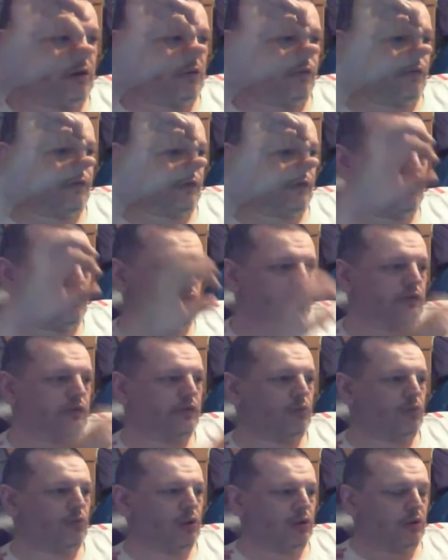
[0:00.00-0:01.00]
Victorian
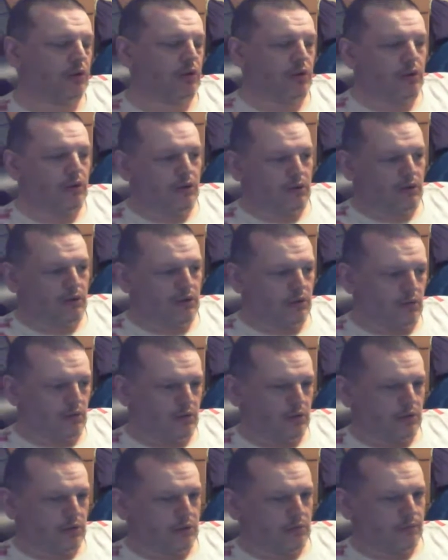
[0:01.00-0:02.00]
one,
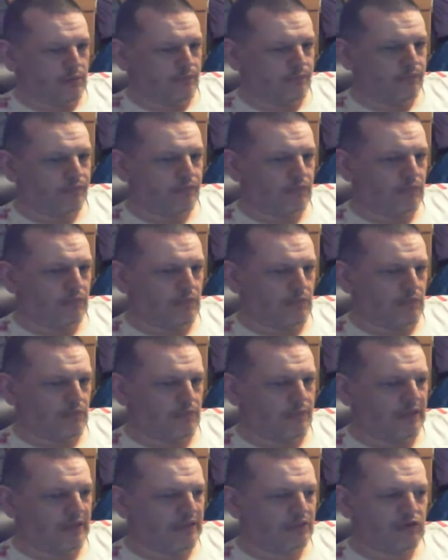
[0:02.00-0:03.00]

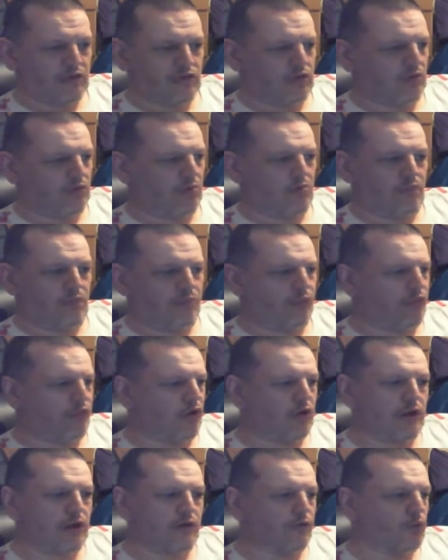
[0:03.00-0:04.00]
about
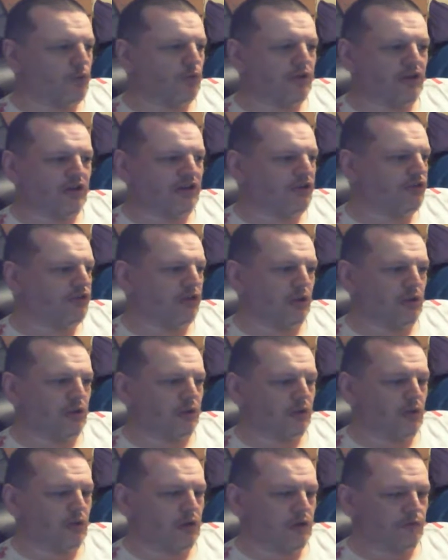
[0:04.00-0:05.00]
30-40 years ago
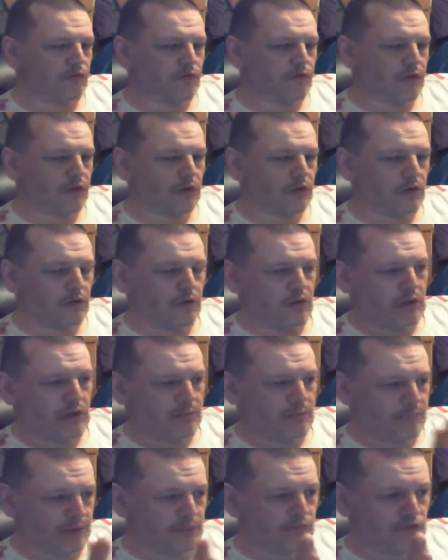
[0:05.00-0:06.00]
kind of thing, and
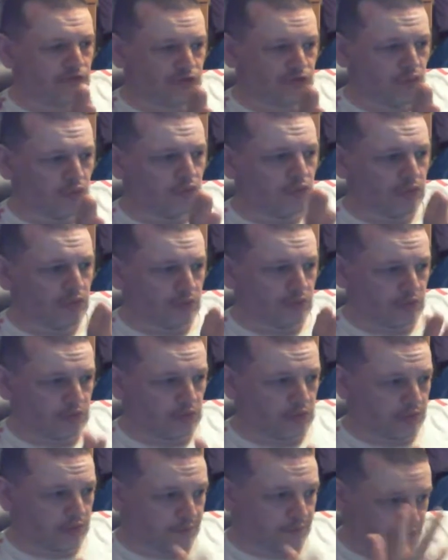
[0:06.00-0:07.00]
people still are
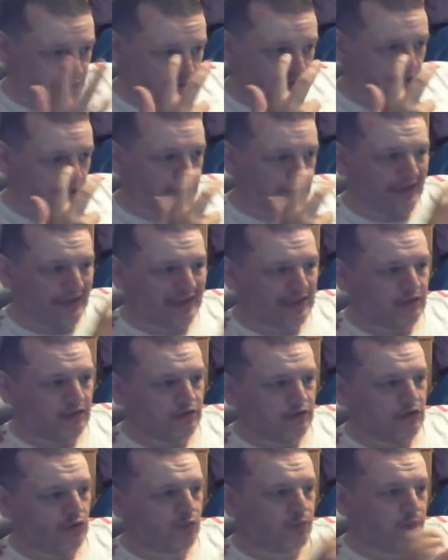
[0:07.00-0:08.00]
like bringing them out, you
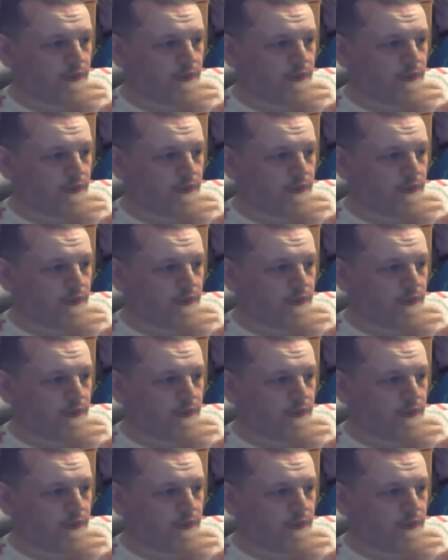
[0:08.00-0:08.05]
know,